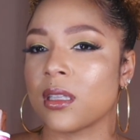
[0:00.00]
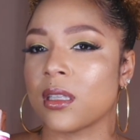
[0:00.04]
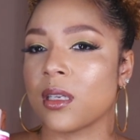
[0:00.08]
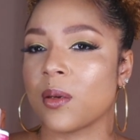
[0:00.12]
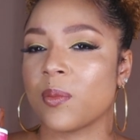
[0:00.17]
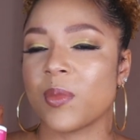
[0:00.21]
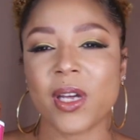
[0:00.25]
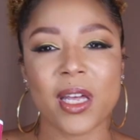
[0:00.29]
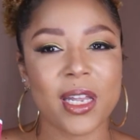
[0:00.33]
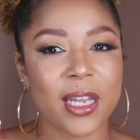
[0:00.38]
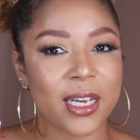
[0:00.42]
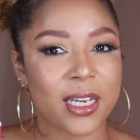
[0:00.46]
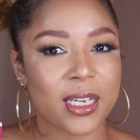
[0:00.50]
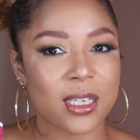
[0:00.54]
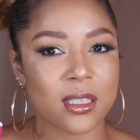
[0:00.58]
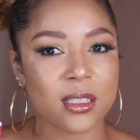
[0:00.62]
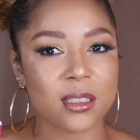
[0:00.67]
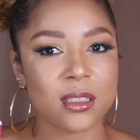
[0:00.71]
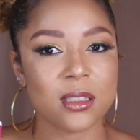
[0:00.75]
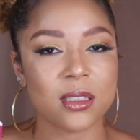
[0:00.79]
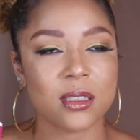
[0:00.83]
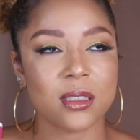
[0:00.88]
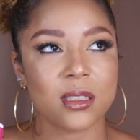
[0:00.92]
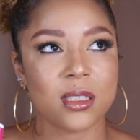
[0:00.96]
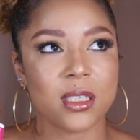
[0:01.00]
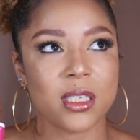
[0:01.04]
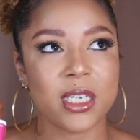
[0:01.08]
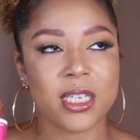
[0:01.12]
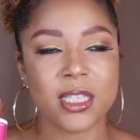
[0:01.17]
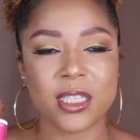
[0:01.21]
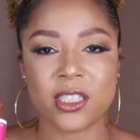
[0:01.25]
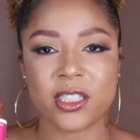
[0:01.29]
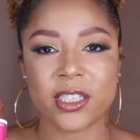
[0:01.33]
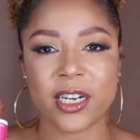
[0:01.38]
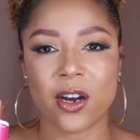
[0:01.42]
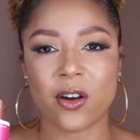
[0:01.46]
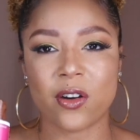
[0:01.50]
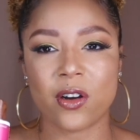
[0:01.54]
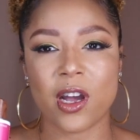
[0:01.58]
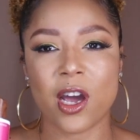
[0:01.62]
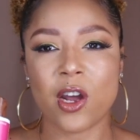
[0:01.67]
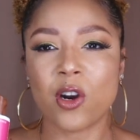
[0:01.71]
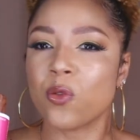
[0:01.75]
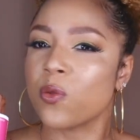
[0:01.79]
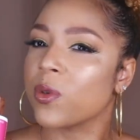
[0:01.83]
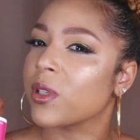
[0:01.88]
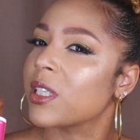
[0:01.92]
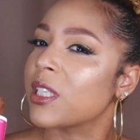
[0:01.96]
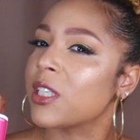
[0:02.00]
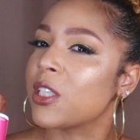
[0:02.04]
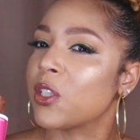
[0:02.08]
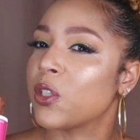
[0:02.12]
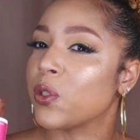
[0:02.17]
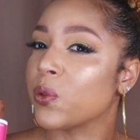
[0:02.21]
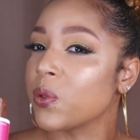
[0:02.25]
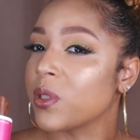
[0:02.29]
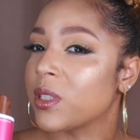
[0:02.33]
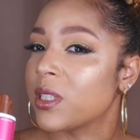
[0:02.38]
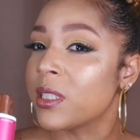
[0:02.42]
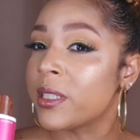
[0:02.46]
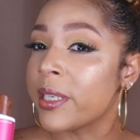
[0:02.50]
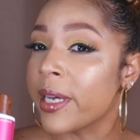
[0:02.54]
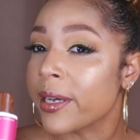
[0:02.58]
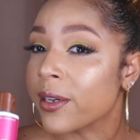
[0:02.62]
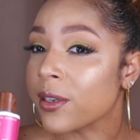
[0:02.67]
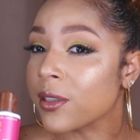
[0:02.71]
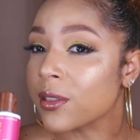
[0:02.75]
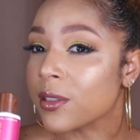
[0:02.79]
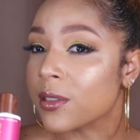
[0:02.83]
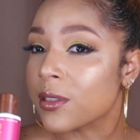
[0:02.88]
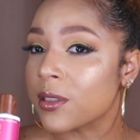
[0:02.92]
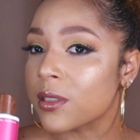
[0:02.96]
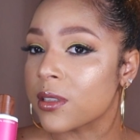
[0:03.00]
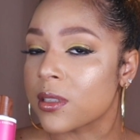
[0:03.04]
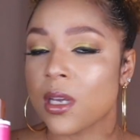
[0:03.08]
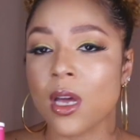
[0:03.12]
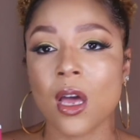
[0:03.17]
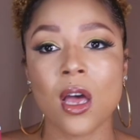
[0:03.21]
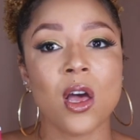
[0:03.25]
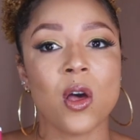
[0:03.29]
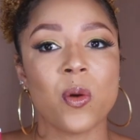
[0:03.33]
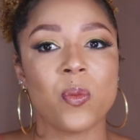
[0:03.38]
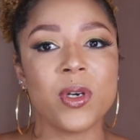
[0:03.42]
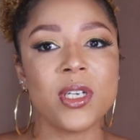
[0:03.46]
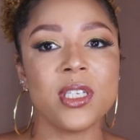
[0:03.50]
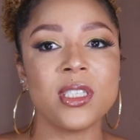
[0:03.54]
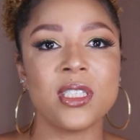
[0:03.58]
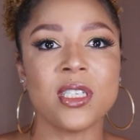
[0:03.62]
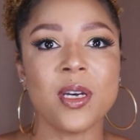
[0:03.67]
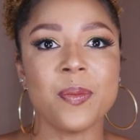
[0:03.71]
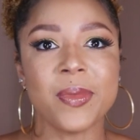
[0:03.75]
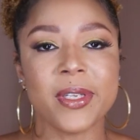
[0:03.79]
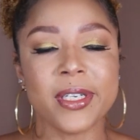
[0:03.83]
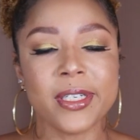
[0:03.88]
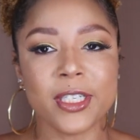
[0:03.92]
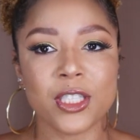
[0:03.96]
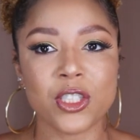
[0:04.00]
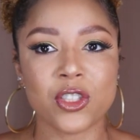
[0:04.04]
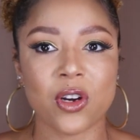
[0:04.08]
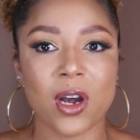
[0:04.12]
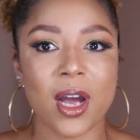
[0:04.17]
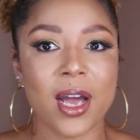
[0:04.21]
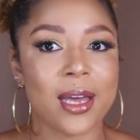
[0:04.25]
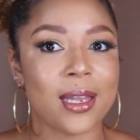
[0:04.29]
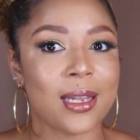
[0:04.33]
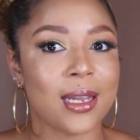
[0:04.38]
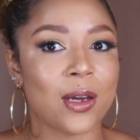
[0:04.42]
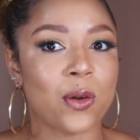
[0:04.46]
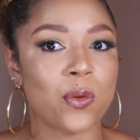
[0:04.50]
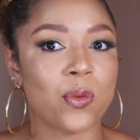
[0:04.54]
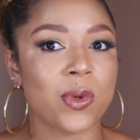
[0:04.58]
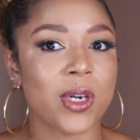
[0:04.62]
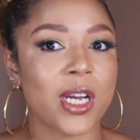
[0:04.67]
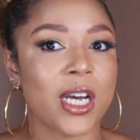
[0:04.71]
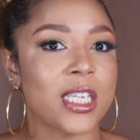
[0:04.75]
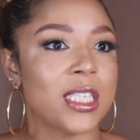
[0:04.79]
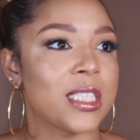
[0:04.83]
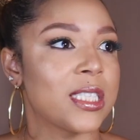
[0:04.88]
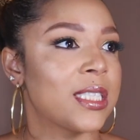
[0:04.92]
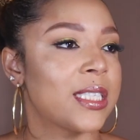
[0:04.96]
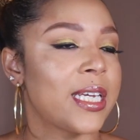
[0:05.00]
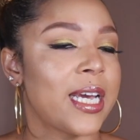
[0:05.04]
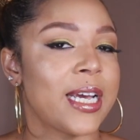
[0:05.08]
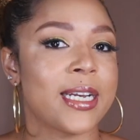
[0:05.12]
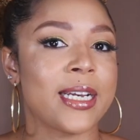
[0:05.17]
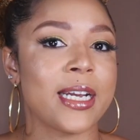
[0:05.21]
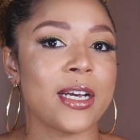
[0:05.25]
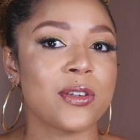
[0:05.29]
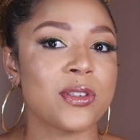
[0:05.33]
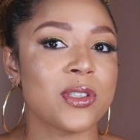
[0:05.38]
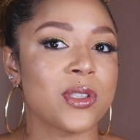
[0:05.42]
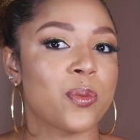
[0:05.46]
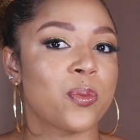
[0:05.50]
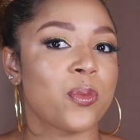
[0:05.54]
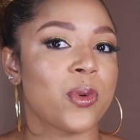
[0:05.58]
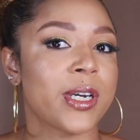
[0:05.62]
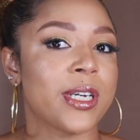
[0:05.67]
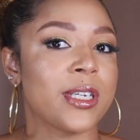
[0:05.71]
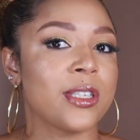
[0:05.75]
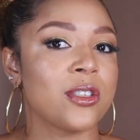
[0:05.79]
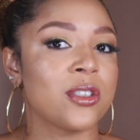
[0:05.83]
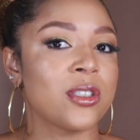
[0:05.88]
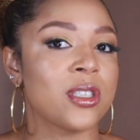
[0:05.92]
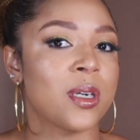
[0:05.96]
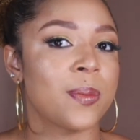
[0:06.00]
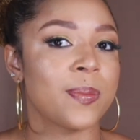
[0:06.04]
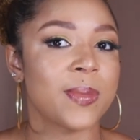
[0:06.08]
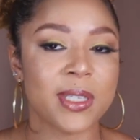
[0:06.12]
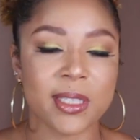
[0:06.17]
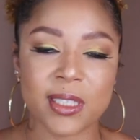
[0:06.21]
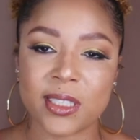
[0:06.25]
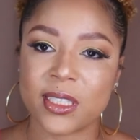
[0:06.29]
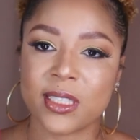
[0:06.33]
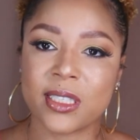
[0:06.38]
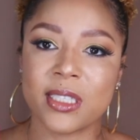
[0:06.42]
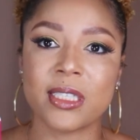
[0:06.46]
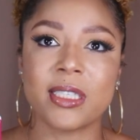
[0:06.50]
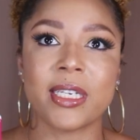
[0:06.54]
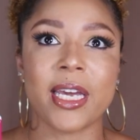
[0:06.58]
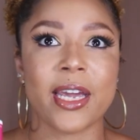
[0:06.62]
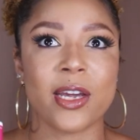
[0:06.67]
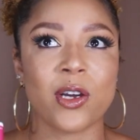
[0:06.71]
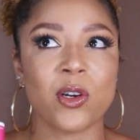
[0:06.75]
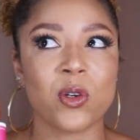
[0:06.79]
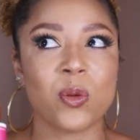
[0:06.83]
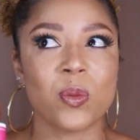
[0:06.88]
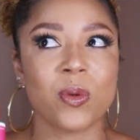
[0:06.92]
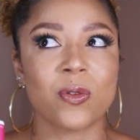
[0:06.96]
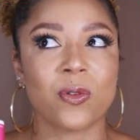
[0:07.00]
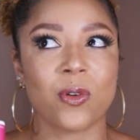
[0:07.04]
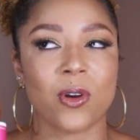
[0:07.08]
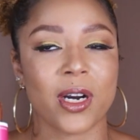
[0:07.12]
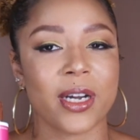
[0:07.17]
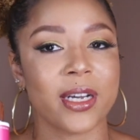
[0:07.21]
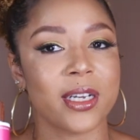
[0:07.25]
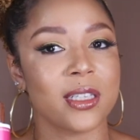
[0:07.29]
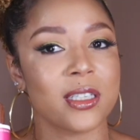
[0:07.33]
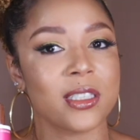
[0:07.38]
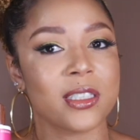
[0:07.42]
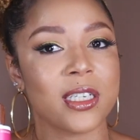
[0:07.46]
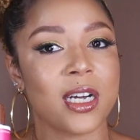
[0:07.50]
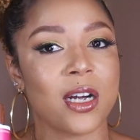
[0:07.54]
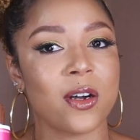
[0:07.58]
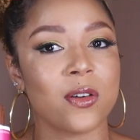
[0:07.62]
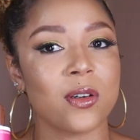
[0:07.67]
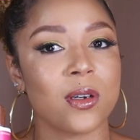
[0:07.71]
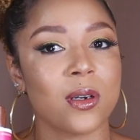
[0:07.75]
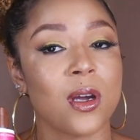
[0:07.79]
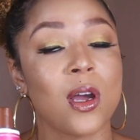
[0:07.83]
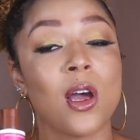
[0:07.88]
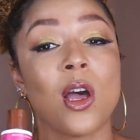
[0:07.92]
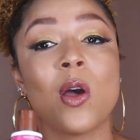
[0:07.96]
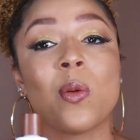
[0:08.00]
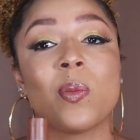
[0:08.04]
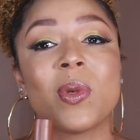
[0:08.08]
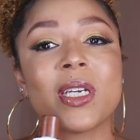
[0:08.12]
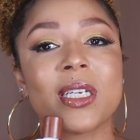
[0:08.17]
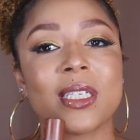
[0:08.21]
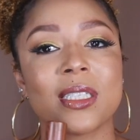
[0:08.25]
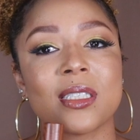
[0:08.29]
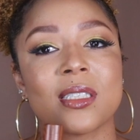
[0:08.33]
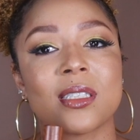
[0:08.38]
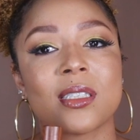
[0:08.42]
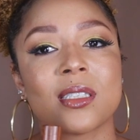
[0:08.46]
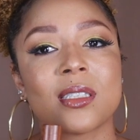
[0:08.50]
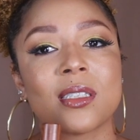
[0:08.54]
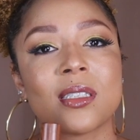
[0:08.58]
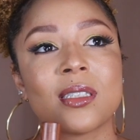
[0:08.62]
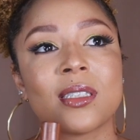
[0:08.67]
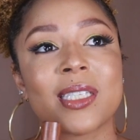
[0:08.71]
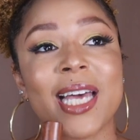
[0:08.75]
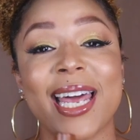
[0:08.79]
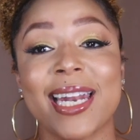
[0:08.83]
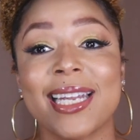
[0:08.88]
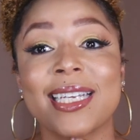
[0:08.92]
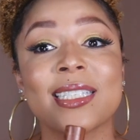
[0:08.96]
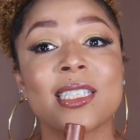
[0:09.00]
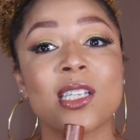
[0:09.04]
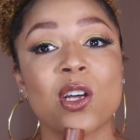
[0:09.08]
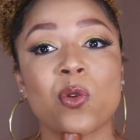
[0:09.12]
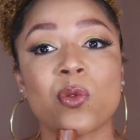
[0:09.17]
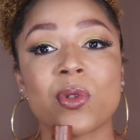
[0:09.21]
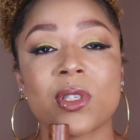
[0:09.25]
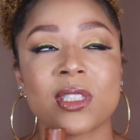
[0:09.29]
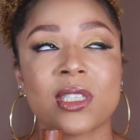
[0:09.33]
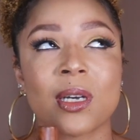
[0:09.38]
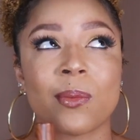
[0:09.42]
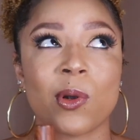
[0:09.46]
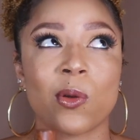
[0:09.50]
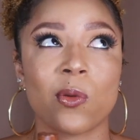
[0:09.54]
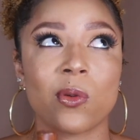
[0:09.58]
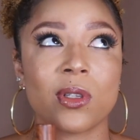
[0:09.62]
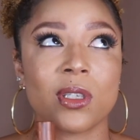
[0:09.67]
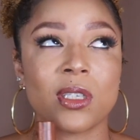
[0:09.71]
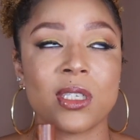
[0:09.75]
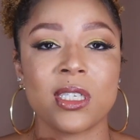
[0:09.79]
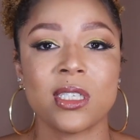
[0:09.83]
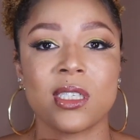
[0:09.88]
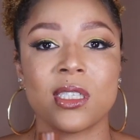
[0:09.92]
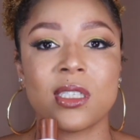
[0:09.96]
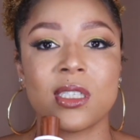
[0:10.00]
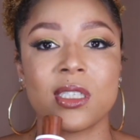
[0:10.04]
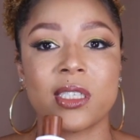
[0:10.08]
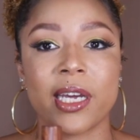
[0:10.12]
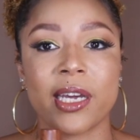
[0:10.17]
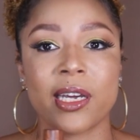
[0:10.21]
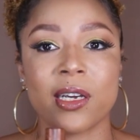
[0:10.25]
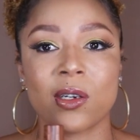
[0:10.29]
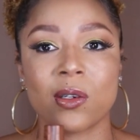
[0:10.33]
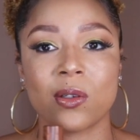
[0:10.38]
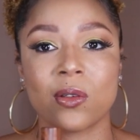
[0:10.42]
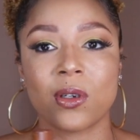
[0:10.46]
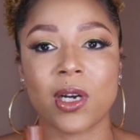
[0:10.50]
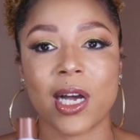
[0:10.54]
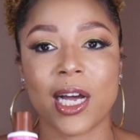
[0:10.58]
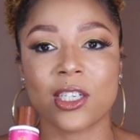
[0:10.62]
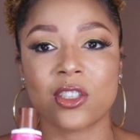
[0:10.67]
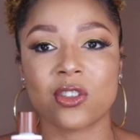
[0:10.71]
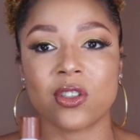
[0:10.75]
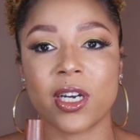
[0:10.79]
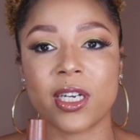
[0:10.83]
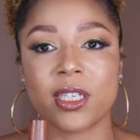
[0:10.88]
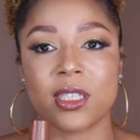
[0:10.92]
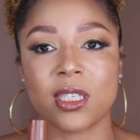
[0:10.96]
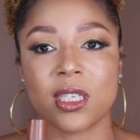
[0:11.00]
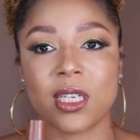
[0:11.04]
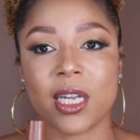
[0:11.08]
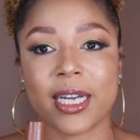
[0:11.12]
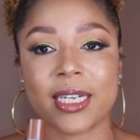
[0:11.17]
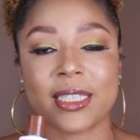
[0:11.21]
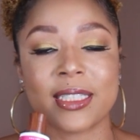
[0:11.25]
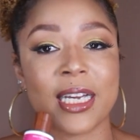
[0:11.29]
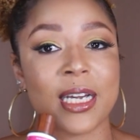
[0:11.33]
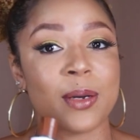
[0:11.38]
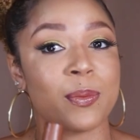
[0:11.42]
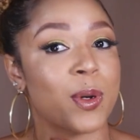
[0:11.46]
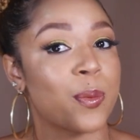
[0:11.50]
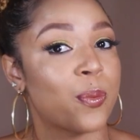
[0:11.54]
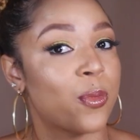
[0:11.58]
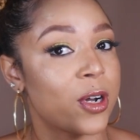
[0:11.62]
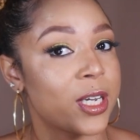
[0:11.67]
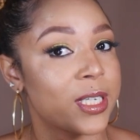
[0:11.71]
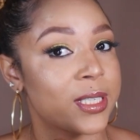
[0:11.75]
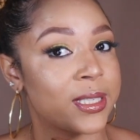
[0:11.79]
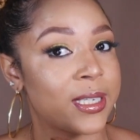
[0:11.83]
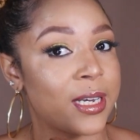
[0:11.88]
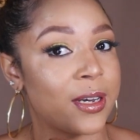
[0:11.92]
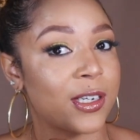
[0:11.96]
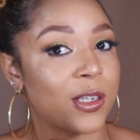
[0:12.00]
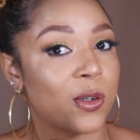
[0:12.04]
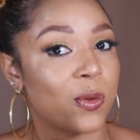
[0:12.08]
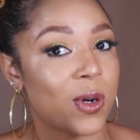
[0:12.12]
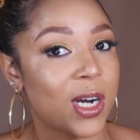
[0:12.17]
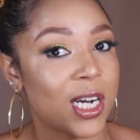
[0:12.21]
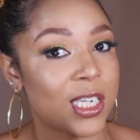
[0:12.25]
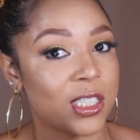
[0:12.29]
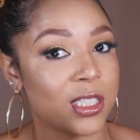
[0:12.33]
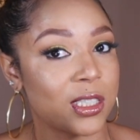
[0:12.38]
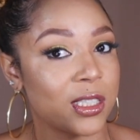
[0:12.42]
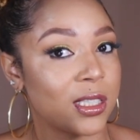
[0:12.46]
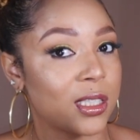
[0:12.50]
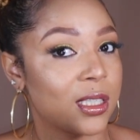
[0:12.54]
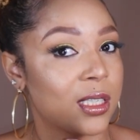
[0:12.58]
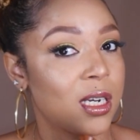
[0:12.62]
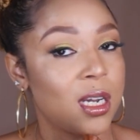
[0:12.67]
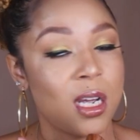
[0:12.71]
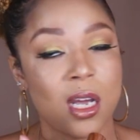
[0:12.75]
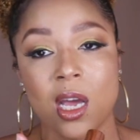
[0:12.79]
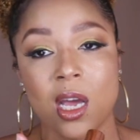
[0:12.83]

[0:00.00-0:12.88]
I'm not like in the shower. I don't really use detanglers, but it's something to try like when I just take down some braids or something to detangle before I get in the shower because that is the only time I really need to detangle. I tried to like take my braids down and wash it.